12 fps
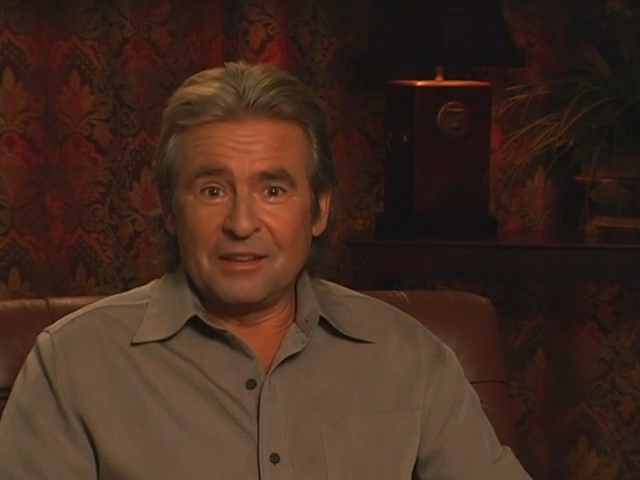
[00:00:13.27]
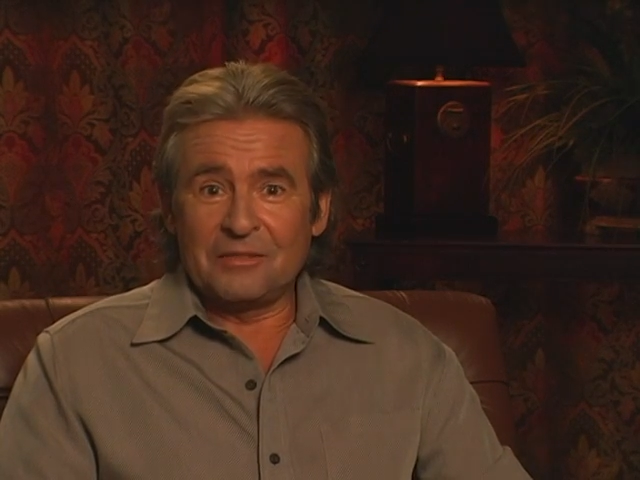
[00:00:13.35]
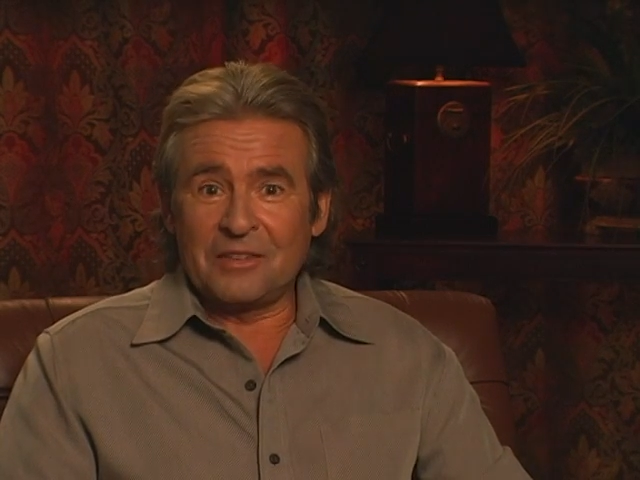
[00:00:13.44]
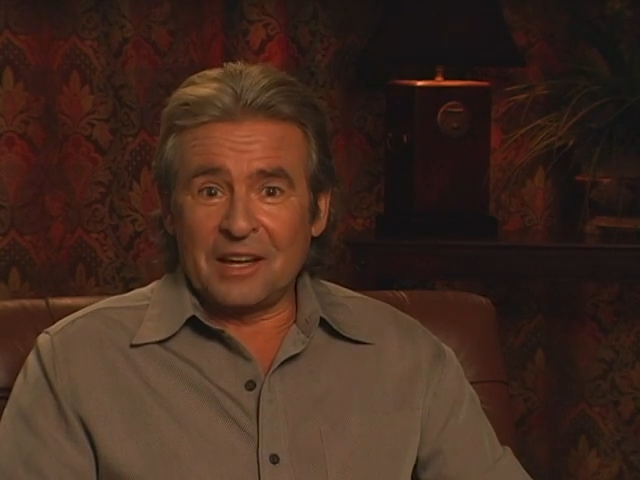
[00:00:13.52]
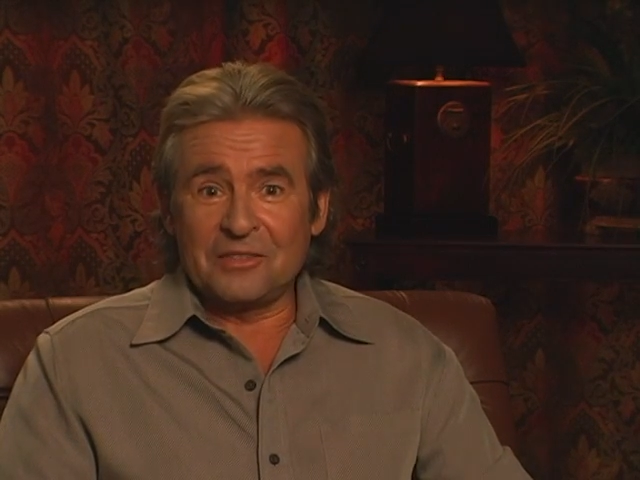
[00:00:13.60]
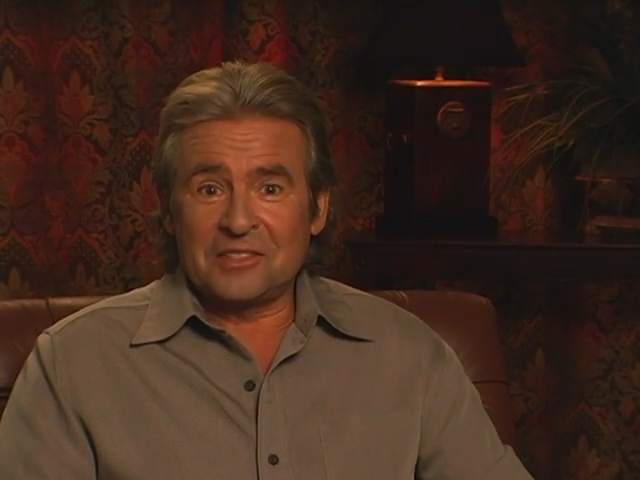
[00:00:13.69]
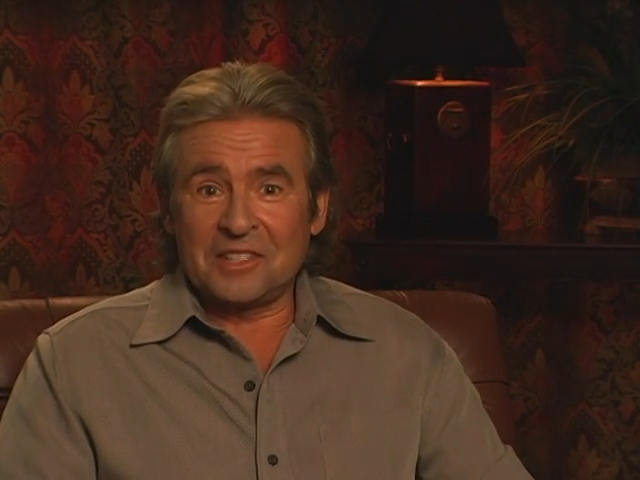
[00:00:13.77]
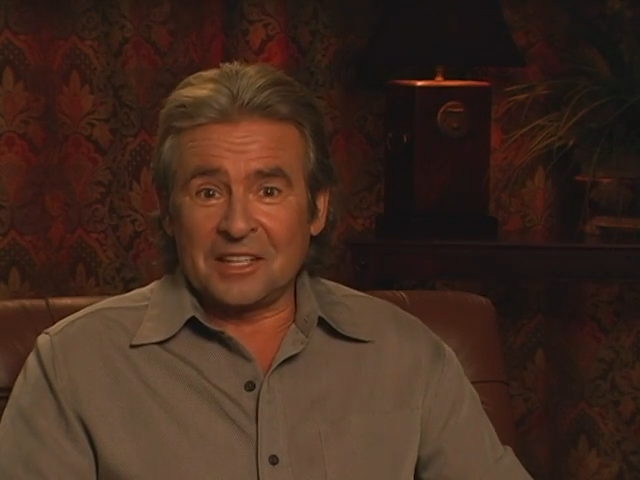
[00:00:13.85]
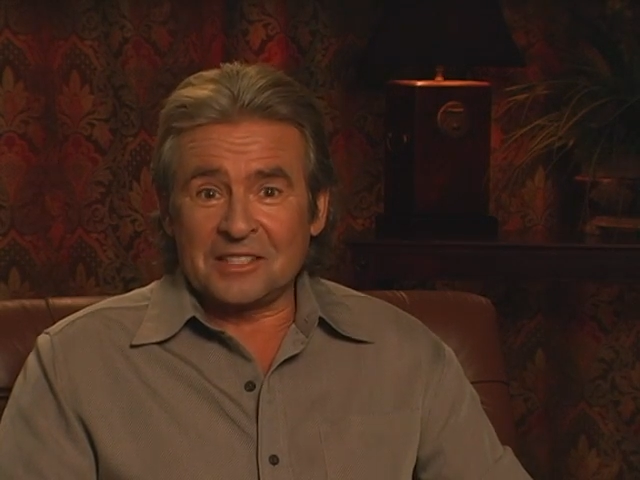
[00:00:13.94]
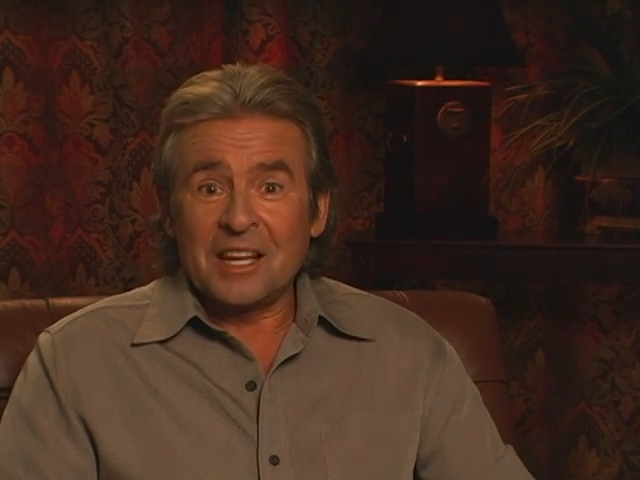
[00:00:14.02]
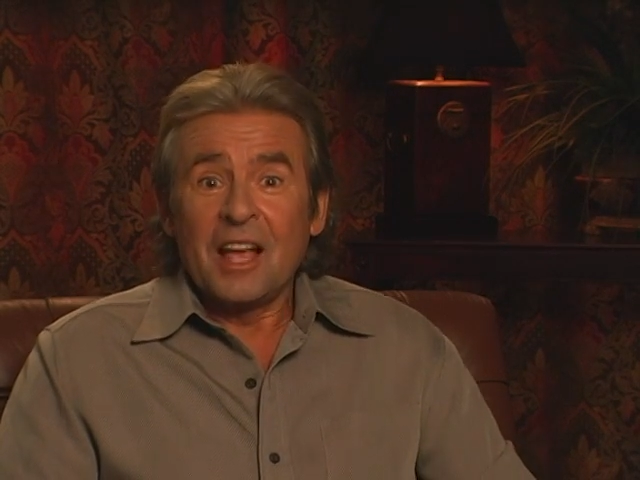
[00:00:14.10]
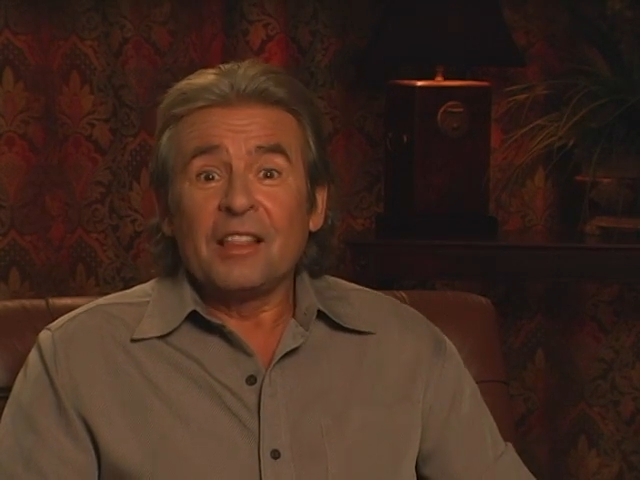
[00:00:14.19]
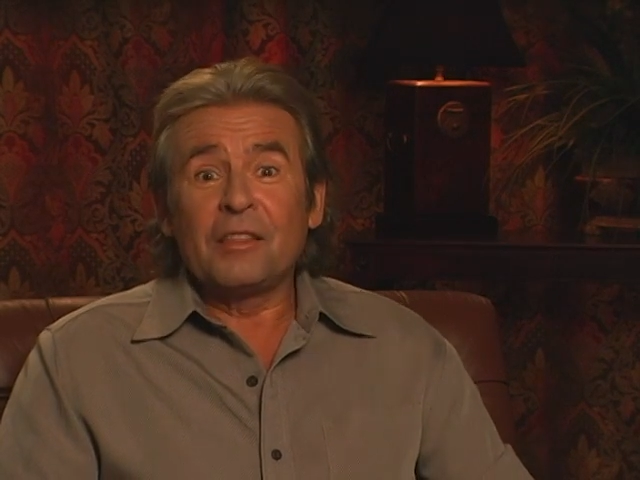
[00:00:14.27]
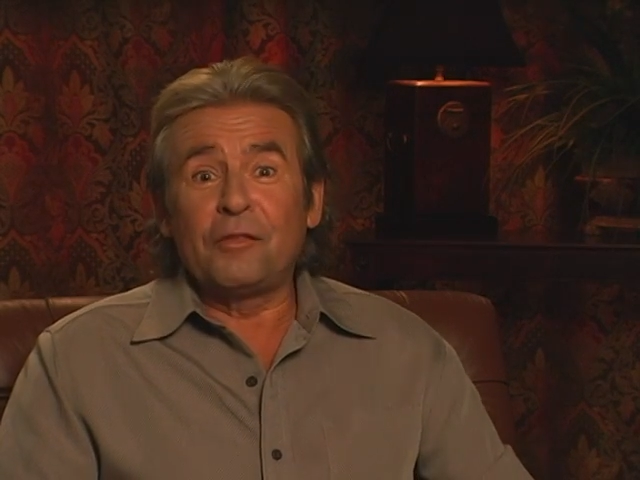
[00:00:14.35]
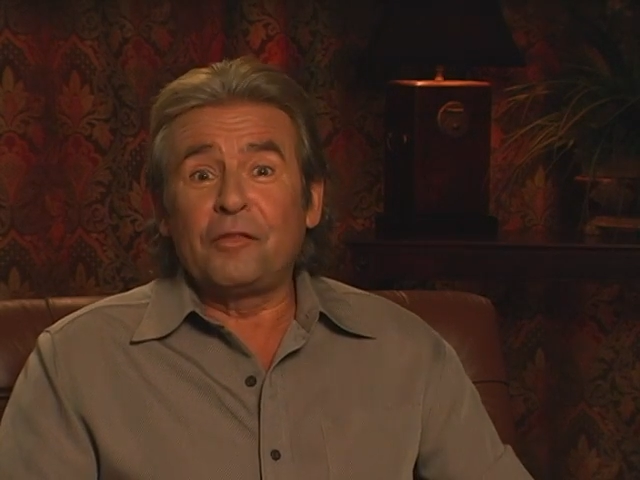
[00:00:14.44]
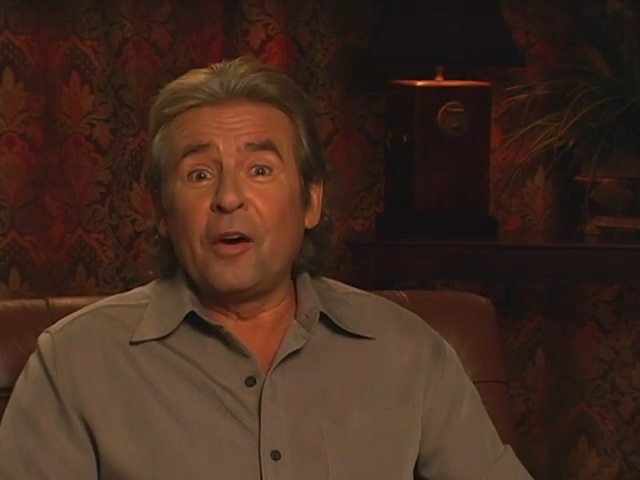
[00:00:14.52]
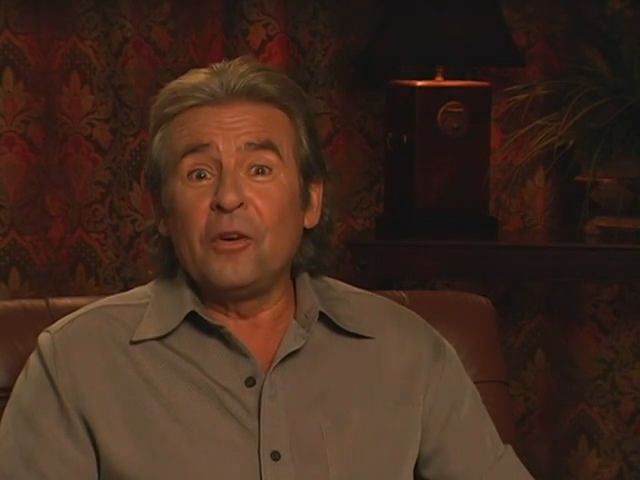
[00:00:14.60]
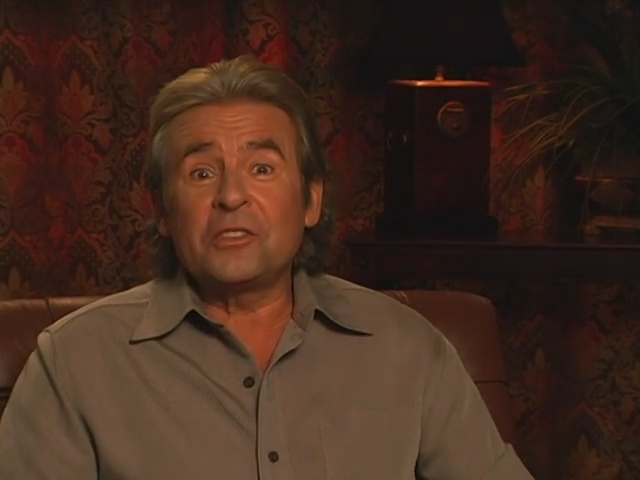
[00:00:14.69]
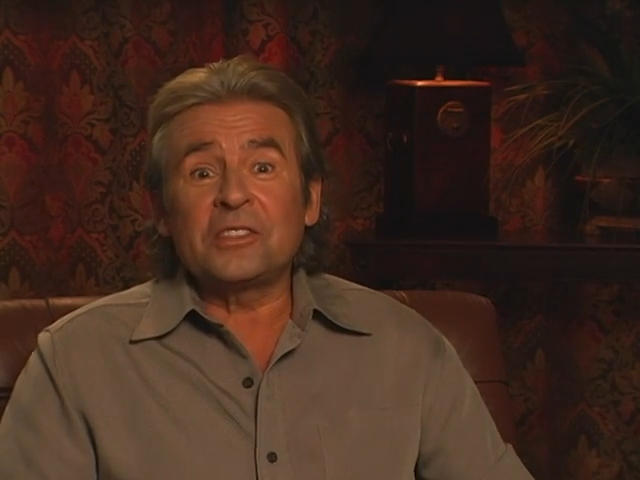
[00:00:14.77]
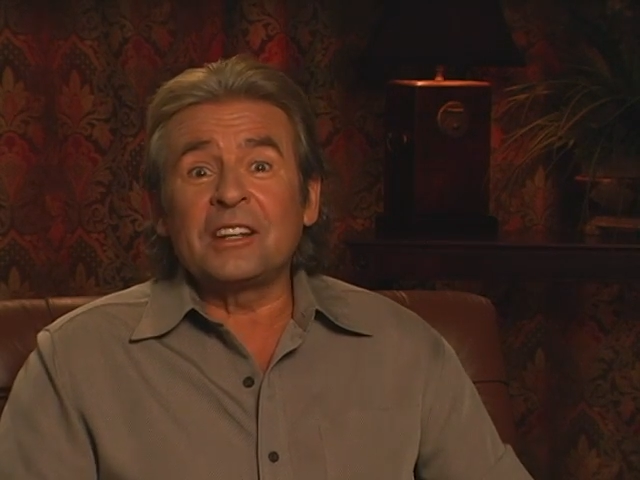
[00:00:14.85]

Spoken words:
5, 6. The folks